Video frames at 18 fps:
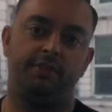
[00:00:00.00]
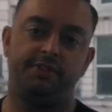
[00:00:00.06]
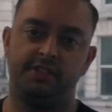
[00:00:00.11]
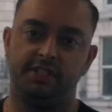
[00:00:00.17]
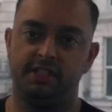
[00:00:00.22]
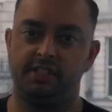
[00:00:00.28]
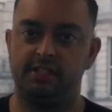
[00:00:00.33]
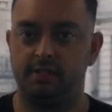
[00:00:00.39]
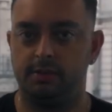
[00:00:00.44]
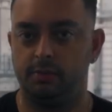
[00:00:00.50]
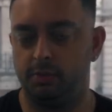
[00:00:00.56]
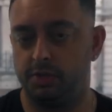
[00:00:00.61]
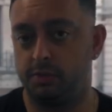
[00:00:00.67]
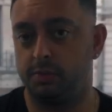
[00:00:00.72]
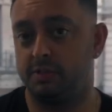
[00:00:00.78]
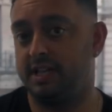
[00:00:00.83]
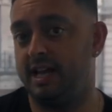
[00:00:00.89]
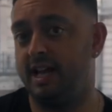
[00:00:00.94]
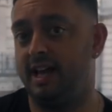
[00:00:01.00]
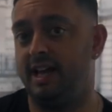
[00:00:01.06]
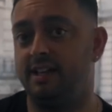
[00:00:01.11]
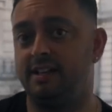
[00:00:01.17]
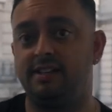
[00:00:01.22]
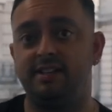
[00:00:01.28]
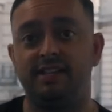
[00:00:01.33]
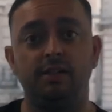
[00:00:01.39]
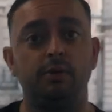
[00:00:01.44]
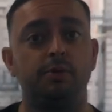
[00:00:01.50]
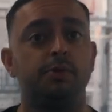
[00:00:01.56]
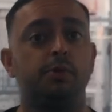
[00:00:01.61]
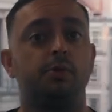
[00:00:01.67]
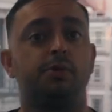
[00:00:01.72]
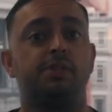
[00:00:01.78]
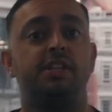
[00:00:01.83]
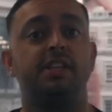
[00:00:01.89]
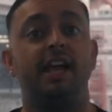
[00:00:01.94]
offices, which was our deal
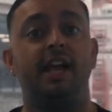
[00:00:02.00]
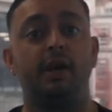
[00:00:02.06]
sourcing